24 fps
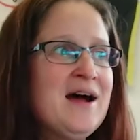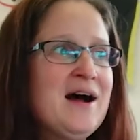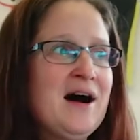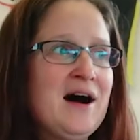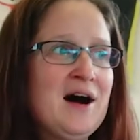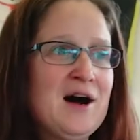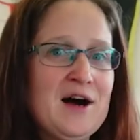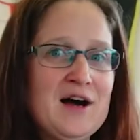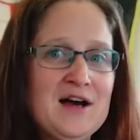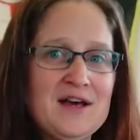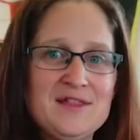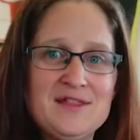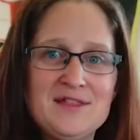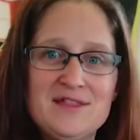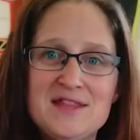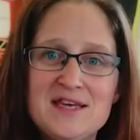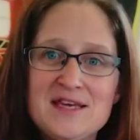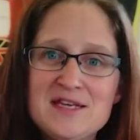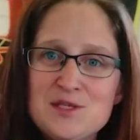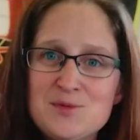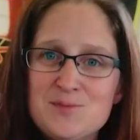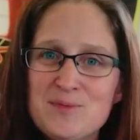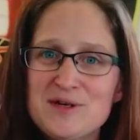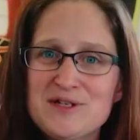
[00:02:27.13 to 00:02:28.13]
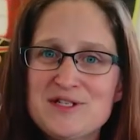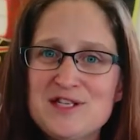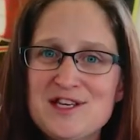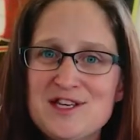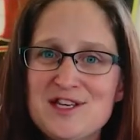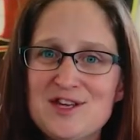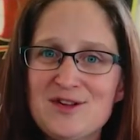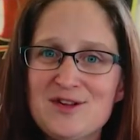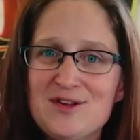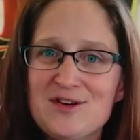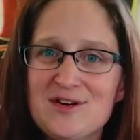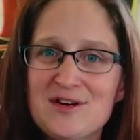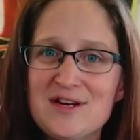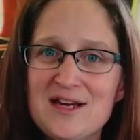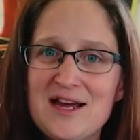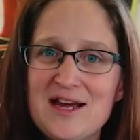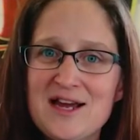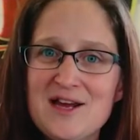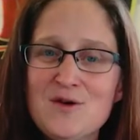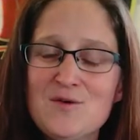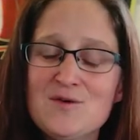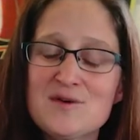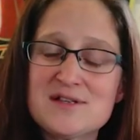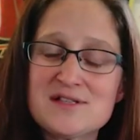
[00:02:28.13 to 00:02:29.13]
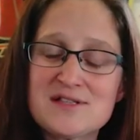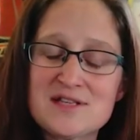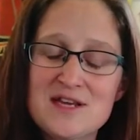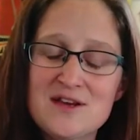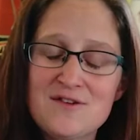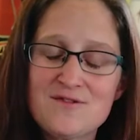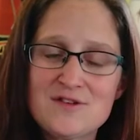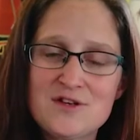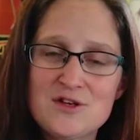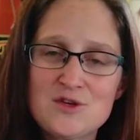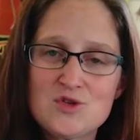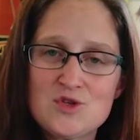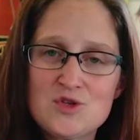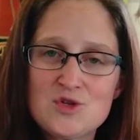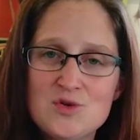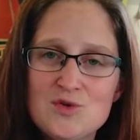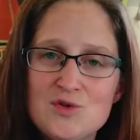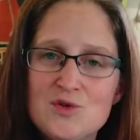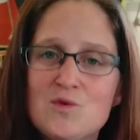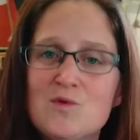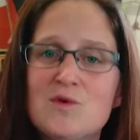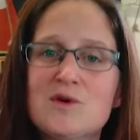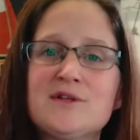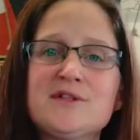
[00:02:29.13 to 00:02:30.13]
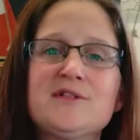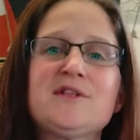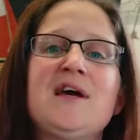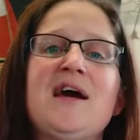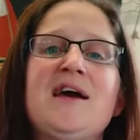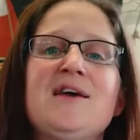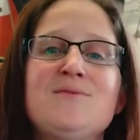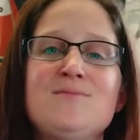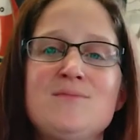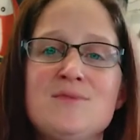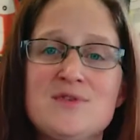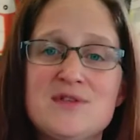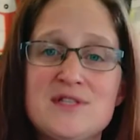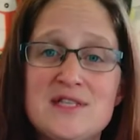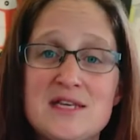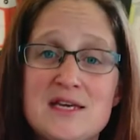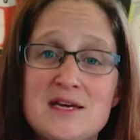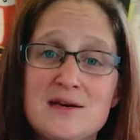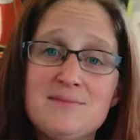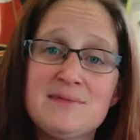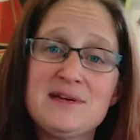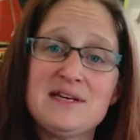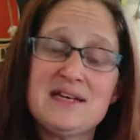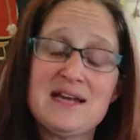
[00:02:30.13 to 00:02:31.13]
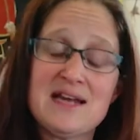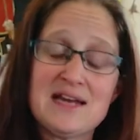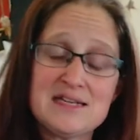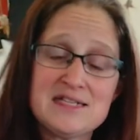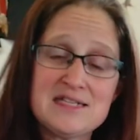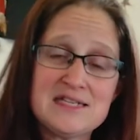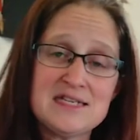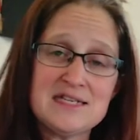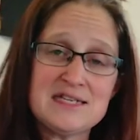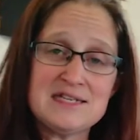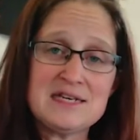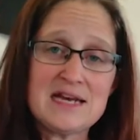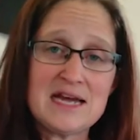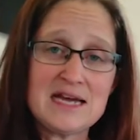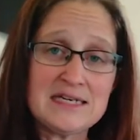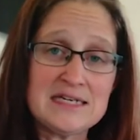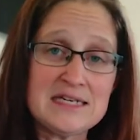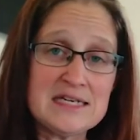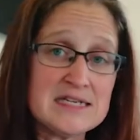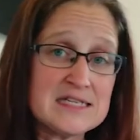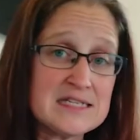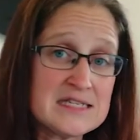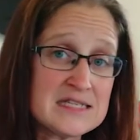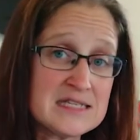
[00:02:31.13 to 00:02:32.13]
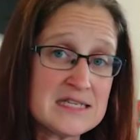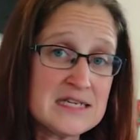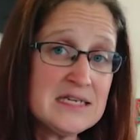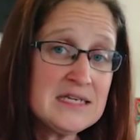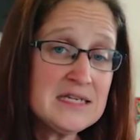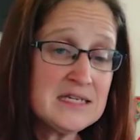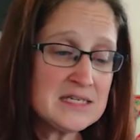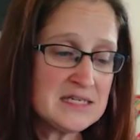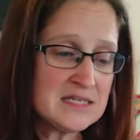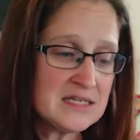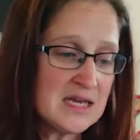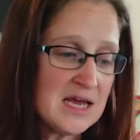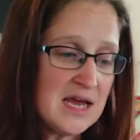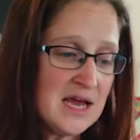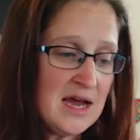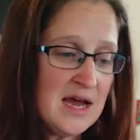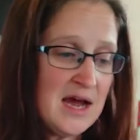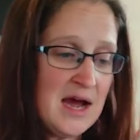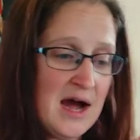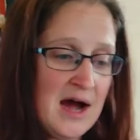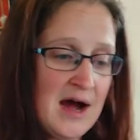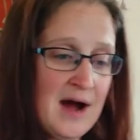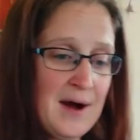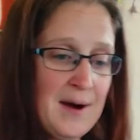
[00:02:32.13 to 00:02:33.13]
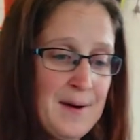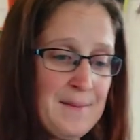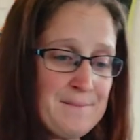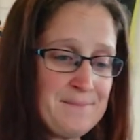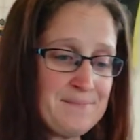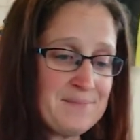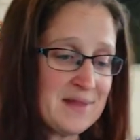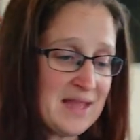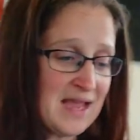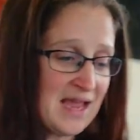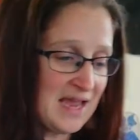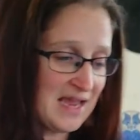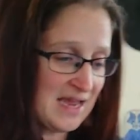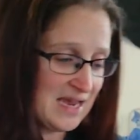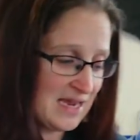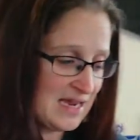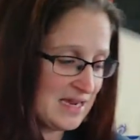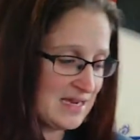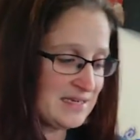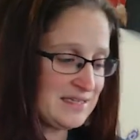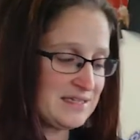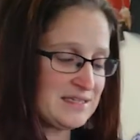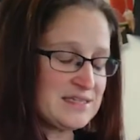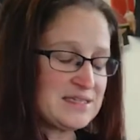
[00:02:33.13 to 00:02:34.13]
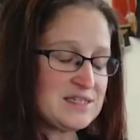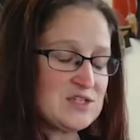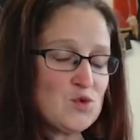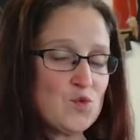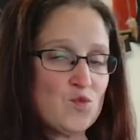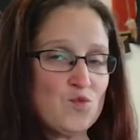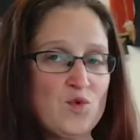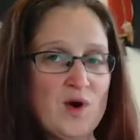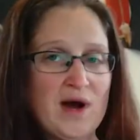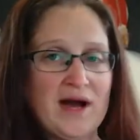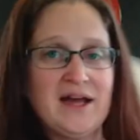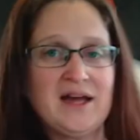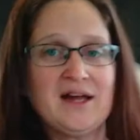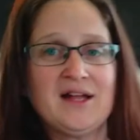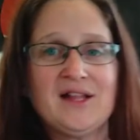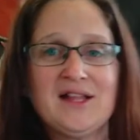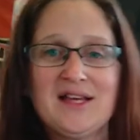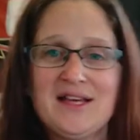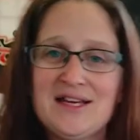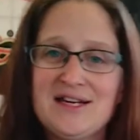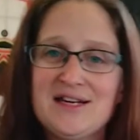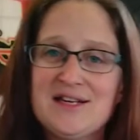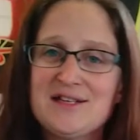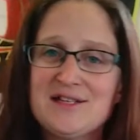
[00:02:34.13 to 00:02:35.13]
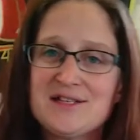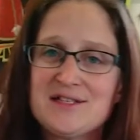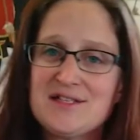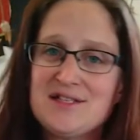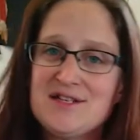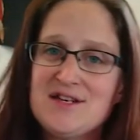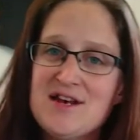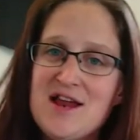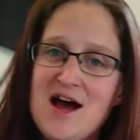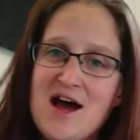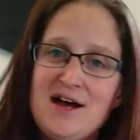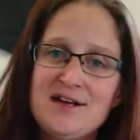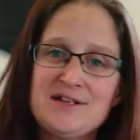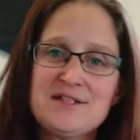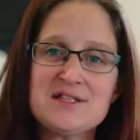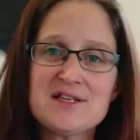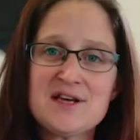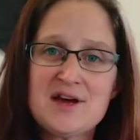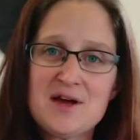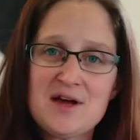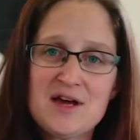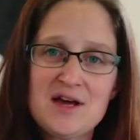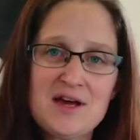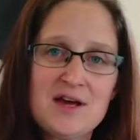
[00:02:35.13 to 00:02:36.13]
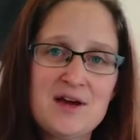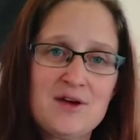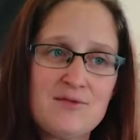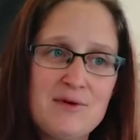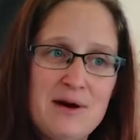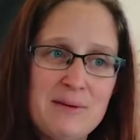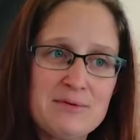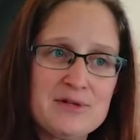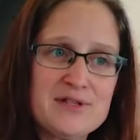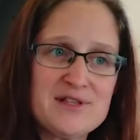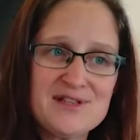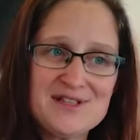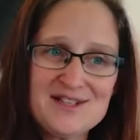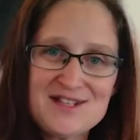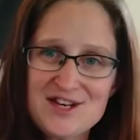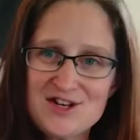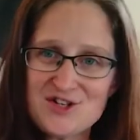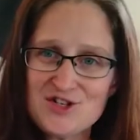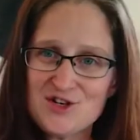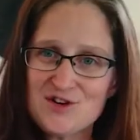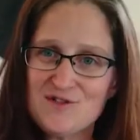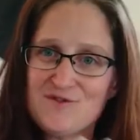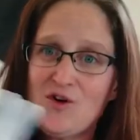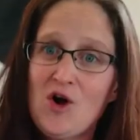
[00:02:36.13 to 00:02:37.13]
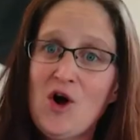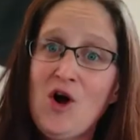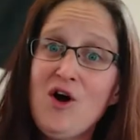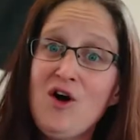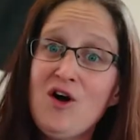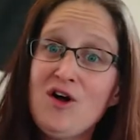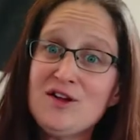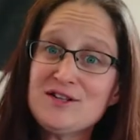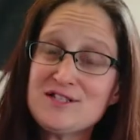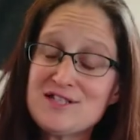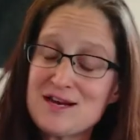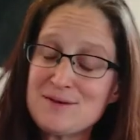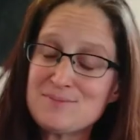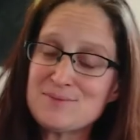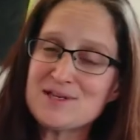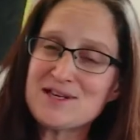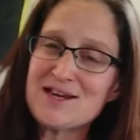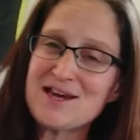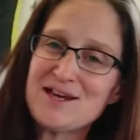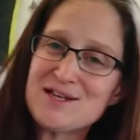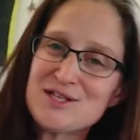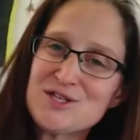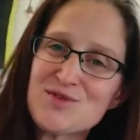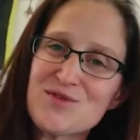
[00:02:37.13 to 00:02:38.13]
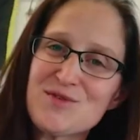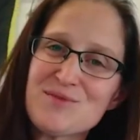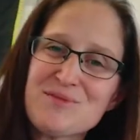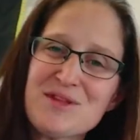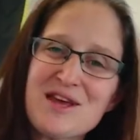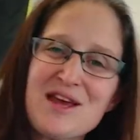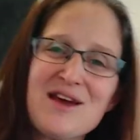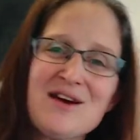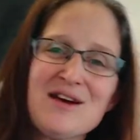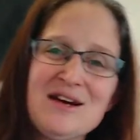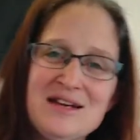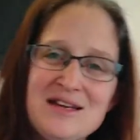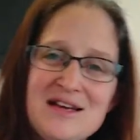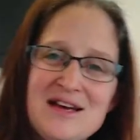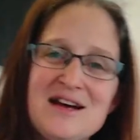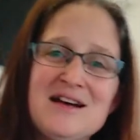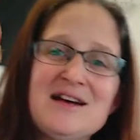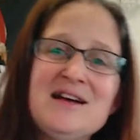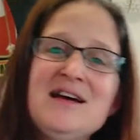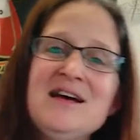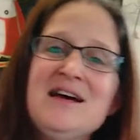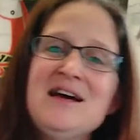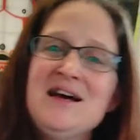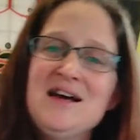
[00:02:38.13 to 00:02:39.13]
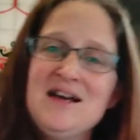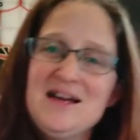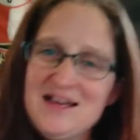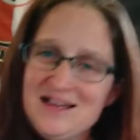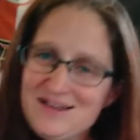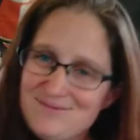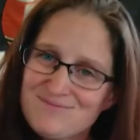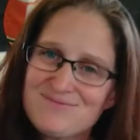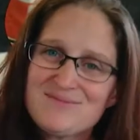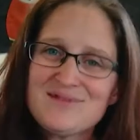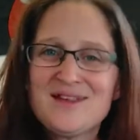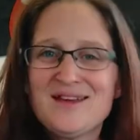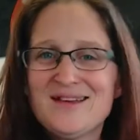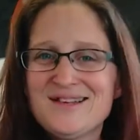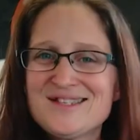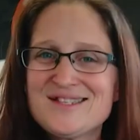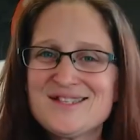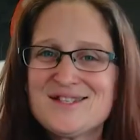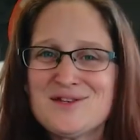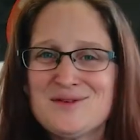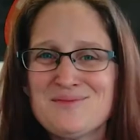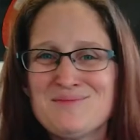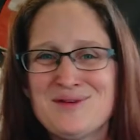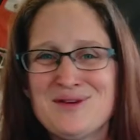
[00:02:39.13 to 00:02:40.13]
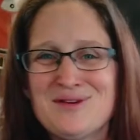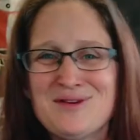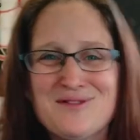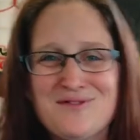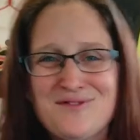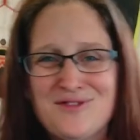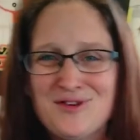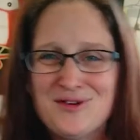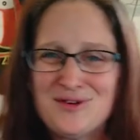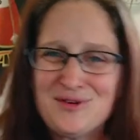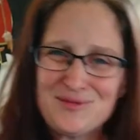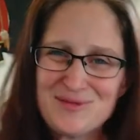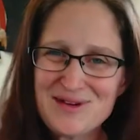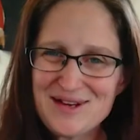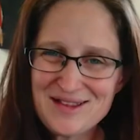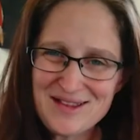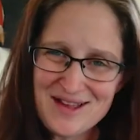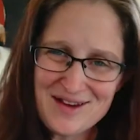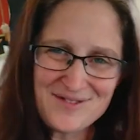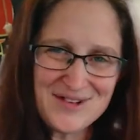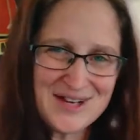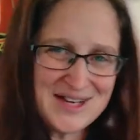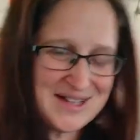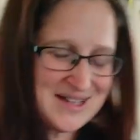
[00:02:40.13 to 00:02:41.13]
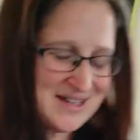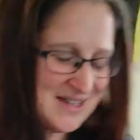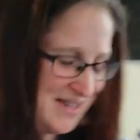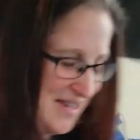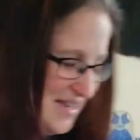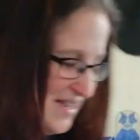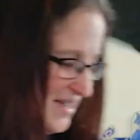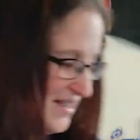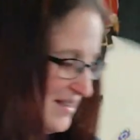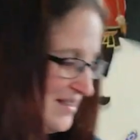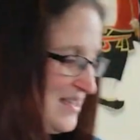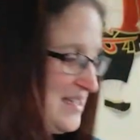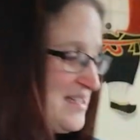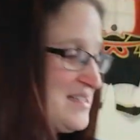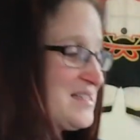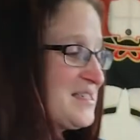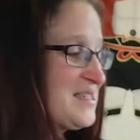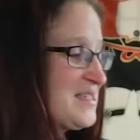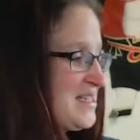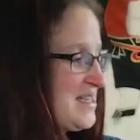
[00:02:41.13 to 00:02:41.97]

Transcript: Uh, this particular kite was gifted to the World Kite Museum in 1996. Um, and while it is not a representation of all types of kites from the area, it's still beautiful and we love it. This